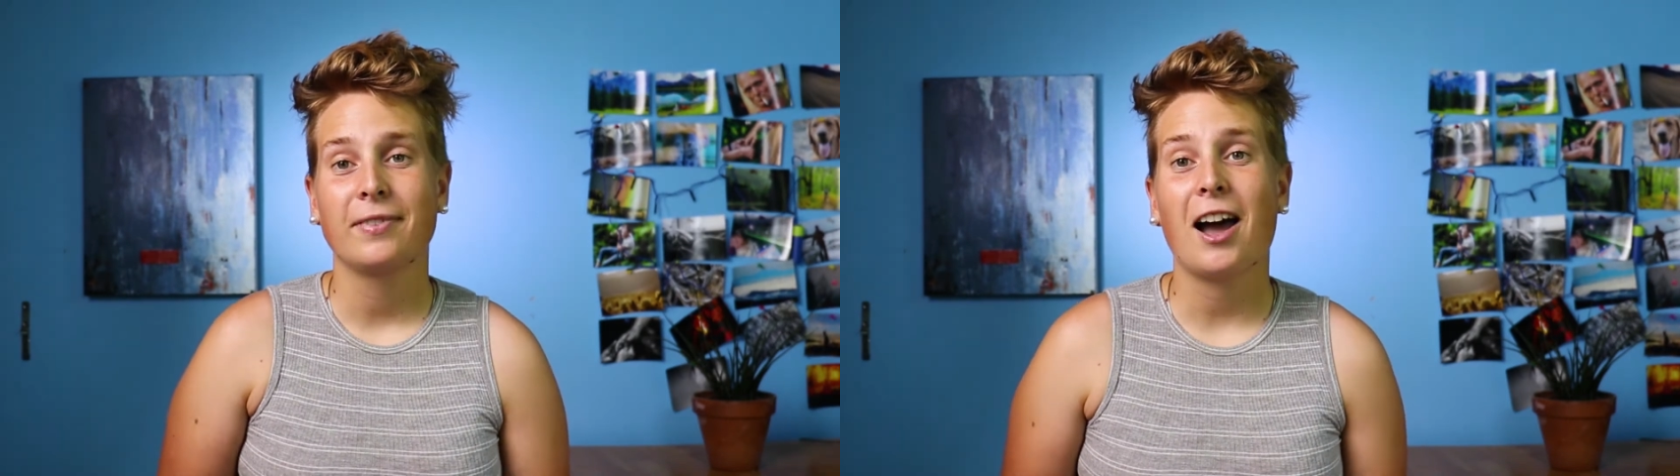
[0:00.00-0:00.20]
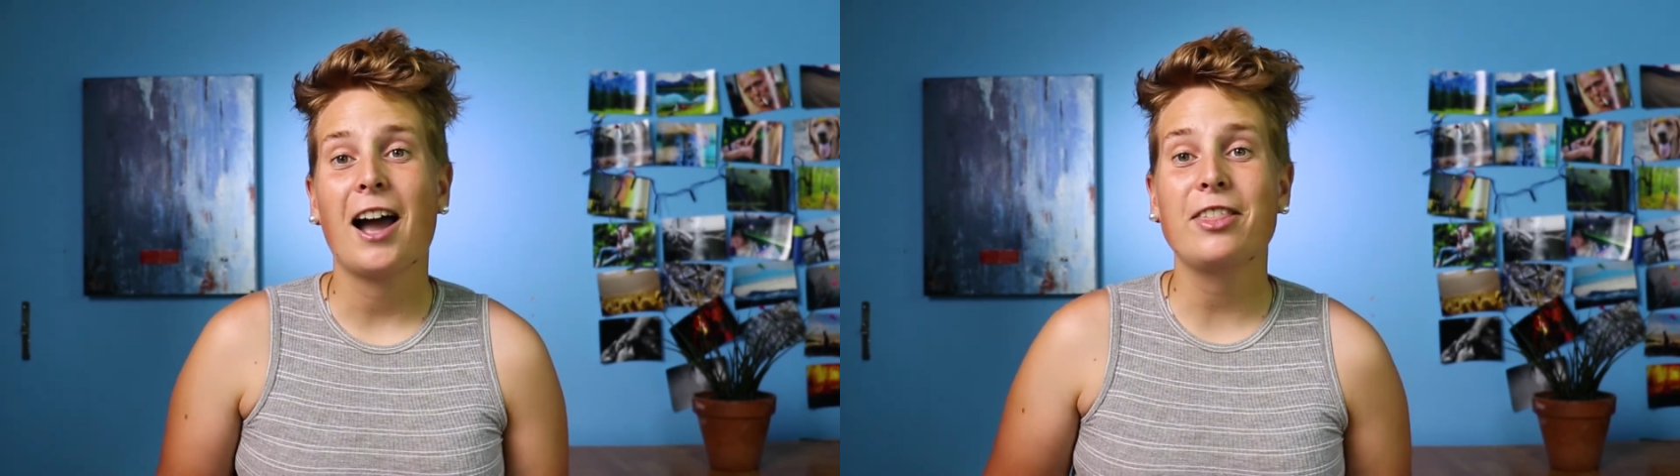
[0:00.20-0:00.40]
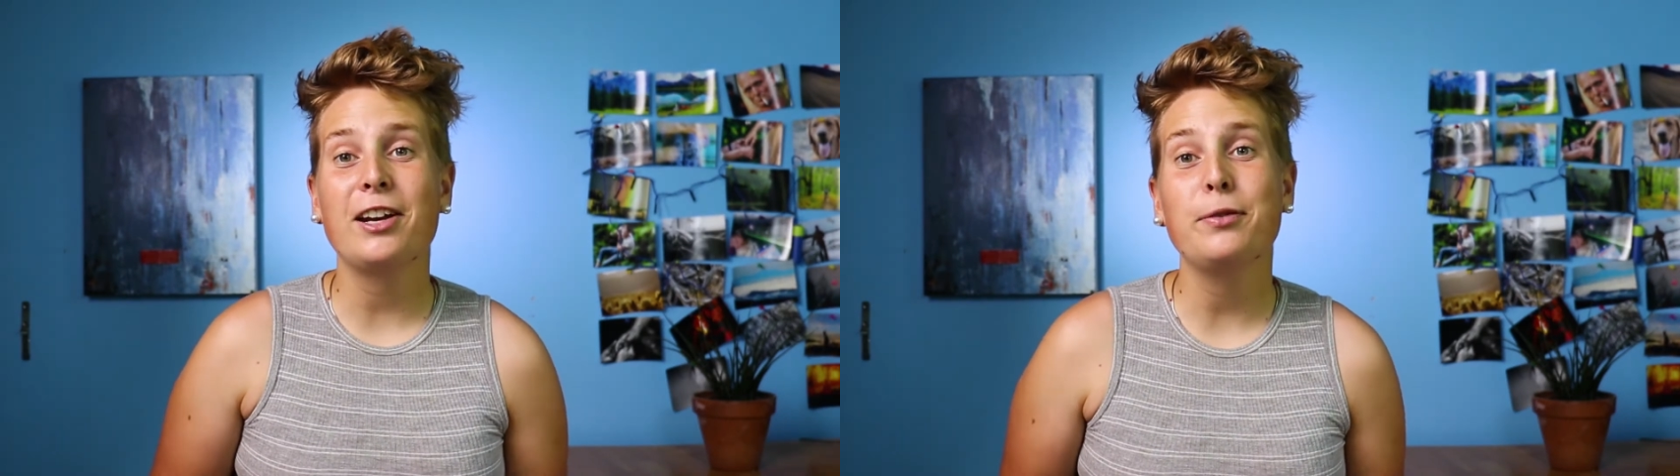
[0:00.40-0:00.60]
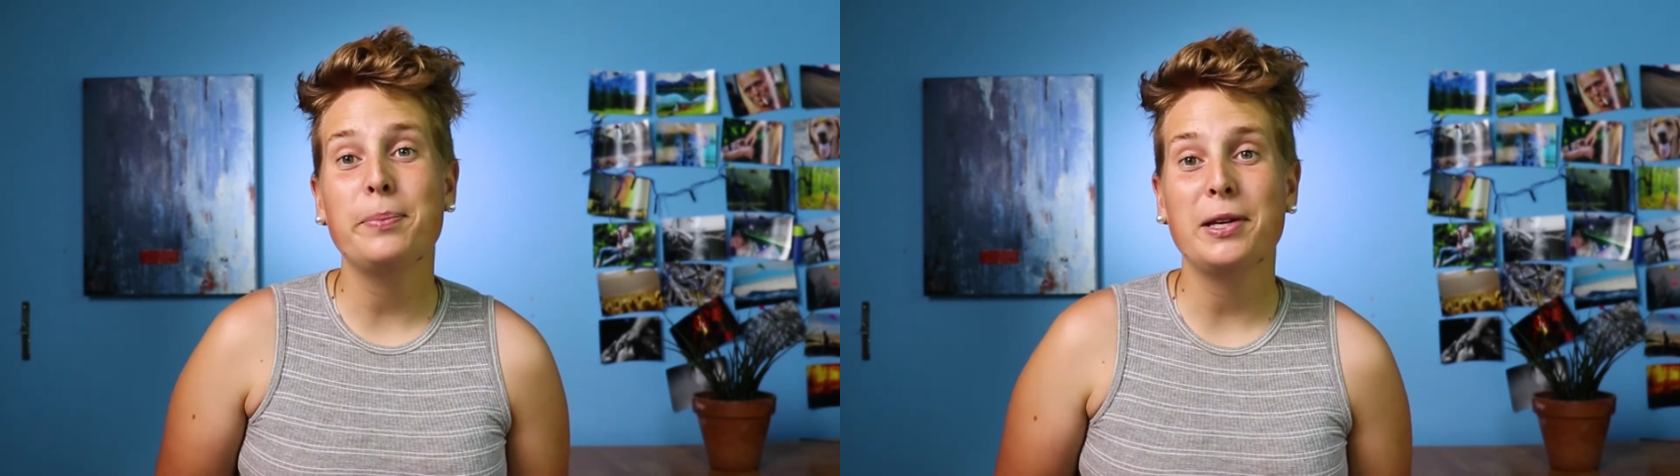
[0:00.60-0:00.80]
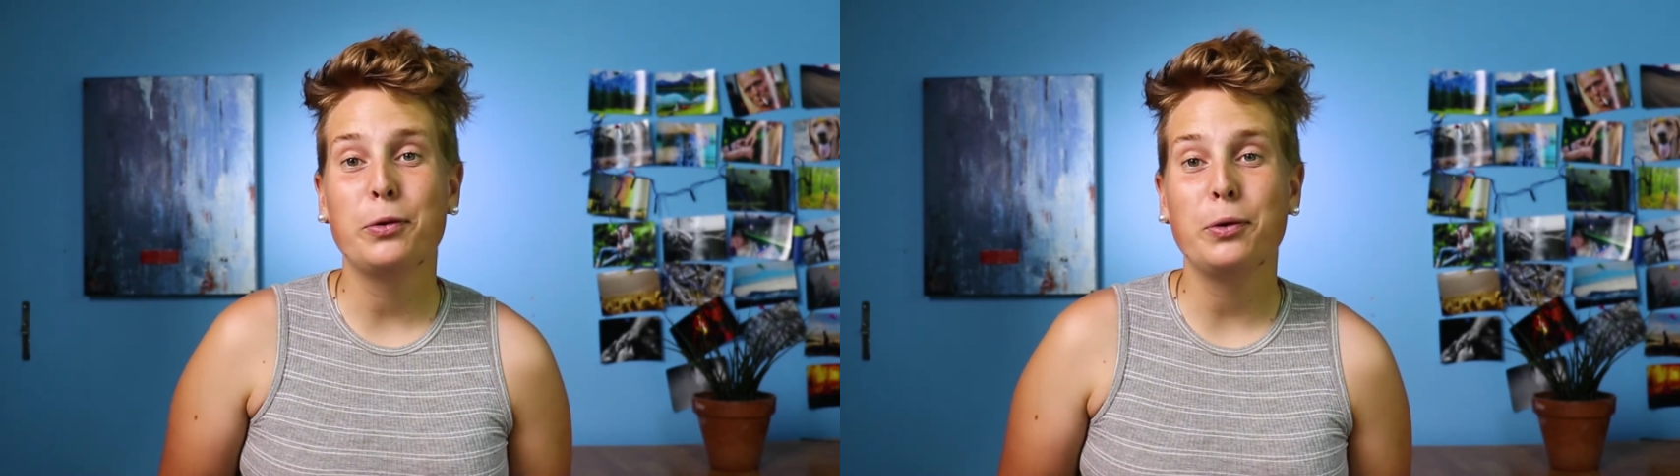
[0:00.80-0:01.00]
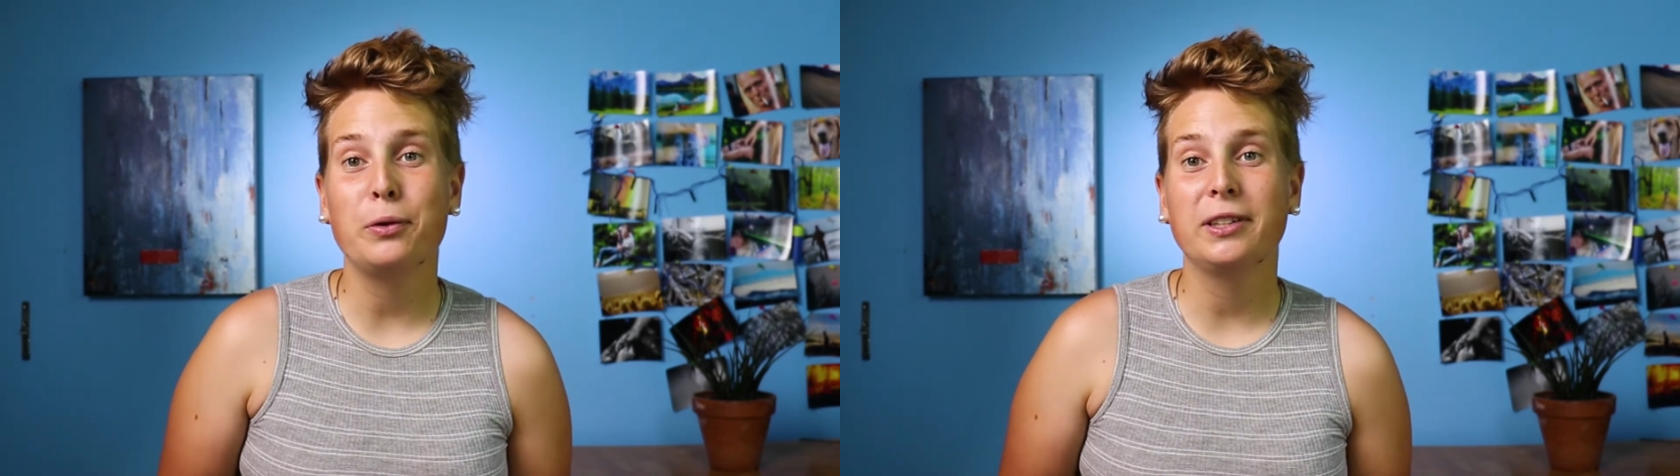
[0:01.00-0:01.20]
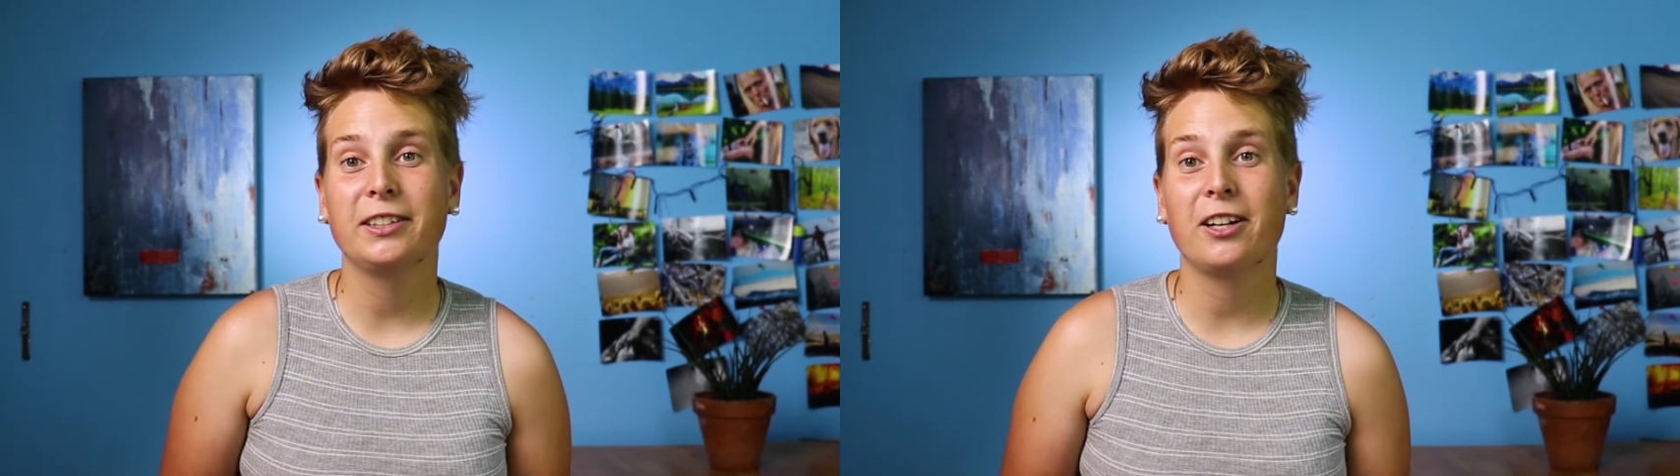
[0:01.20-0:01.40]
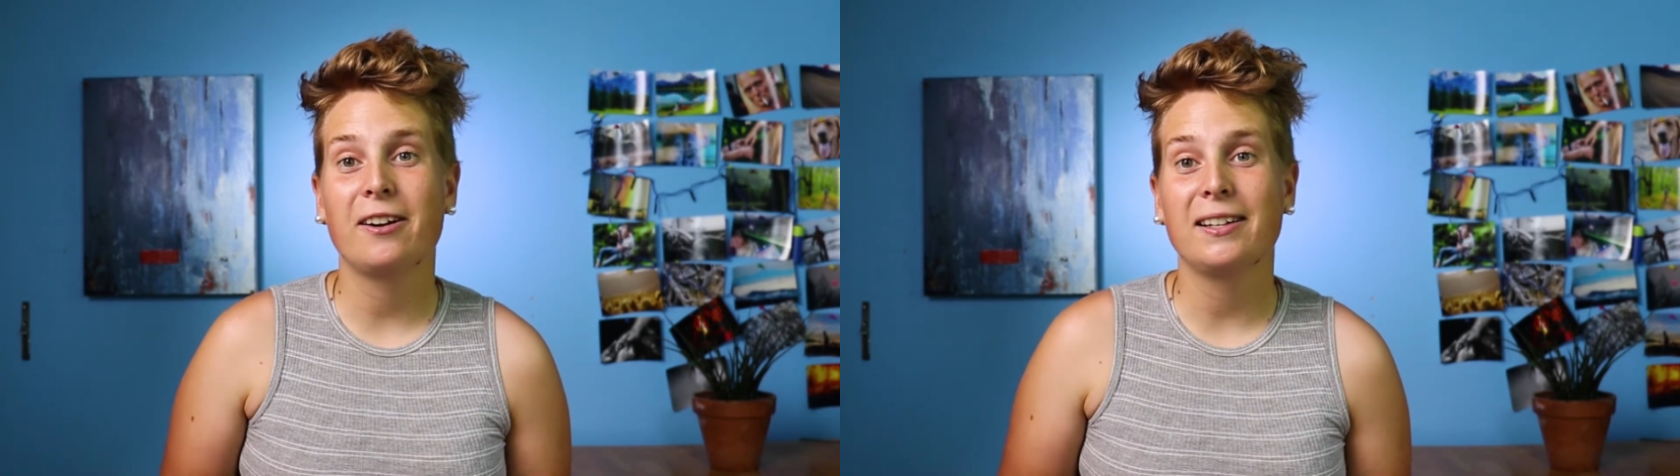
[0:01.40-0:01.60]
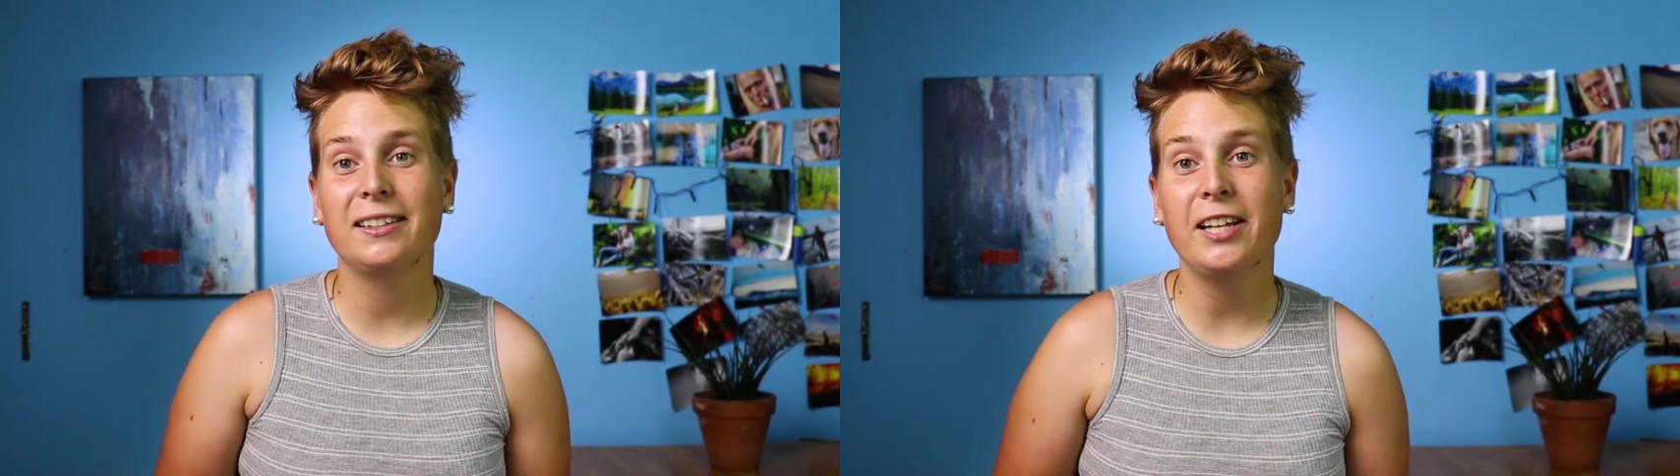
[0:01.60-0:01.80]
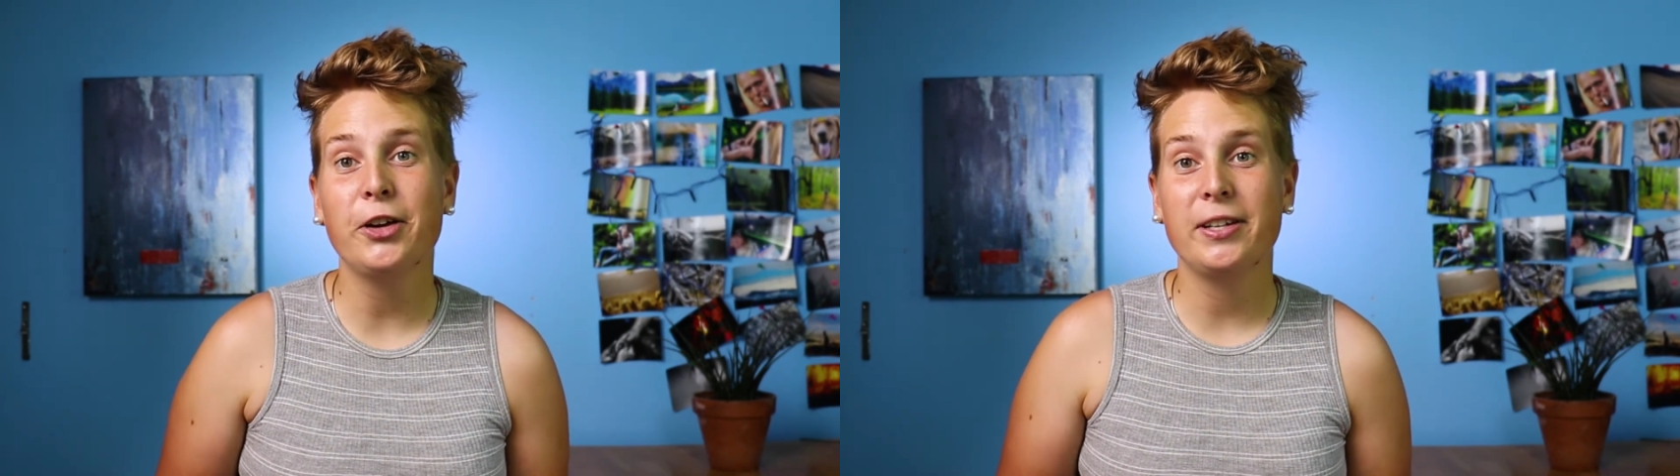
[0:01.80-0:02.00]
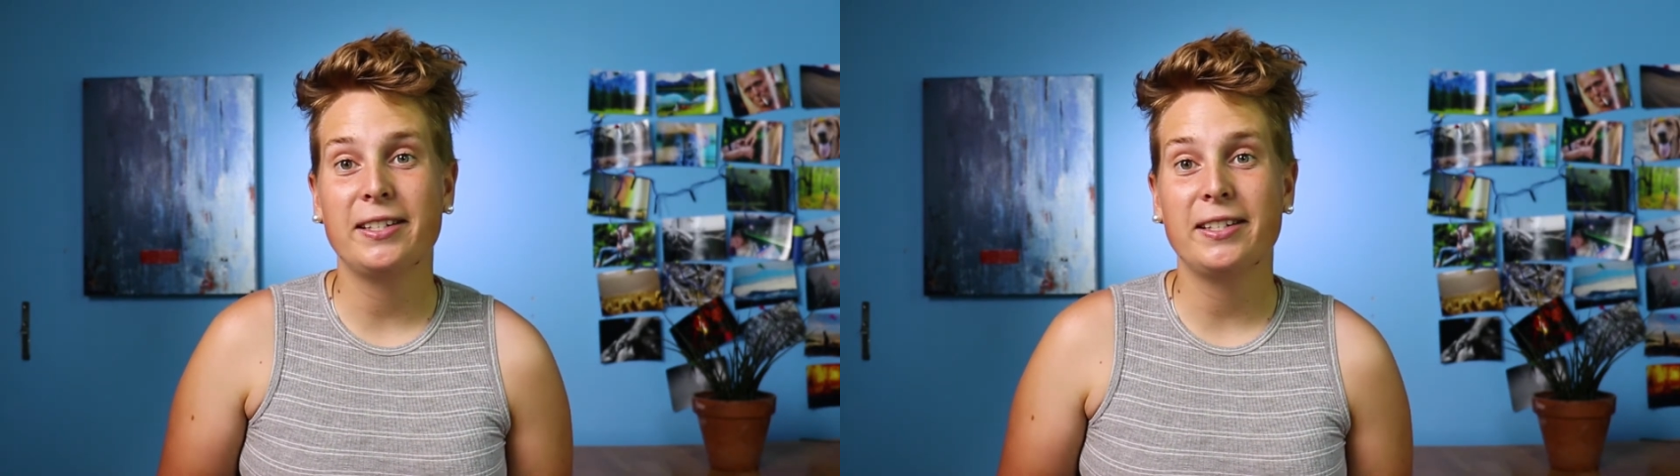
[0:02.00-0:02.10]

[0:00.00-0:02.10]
I thought it would be cool to start a series